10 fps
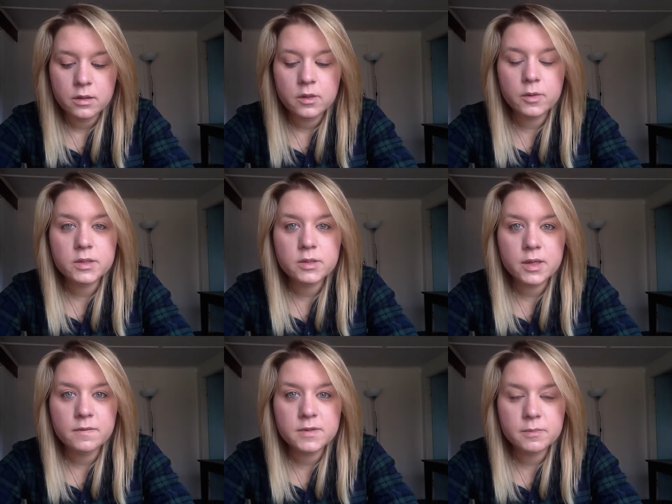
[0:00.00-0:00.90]
You also
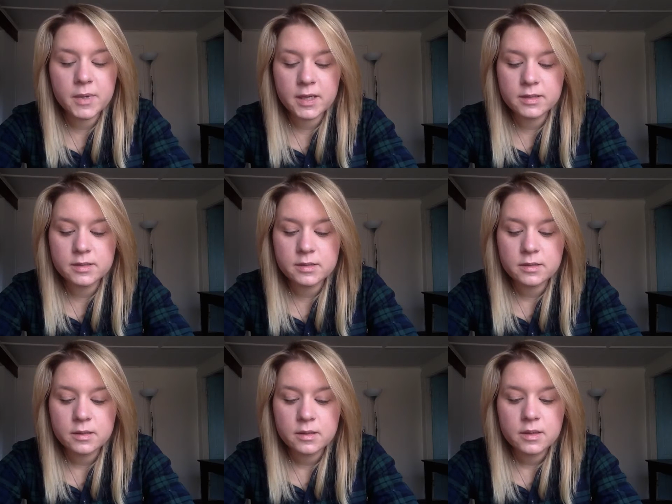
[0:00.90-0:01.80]
have space,
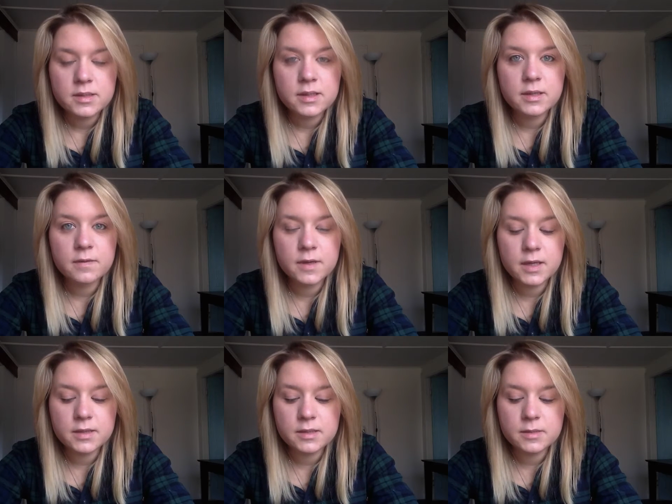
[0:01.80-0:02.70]

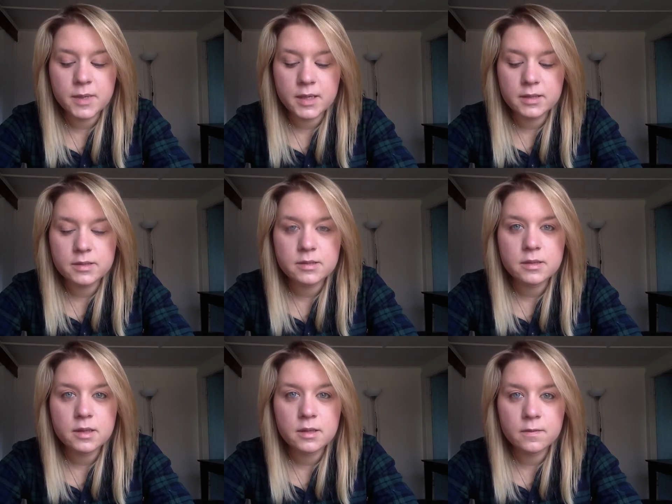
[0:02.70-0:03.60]
significant space,
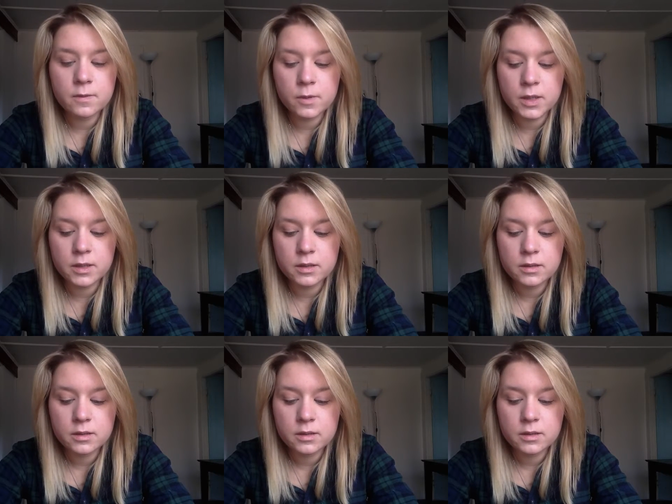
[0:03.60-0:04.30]
in the void.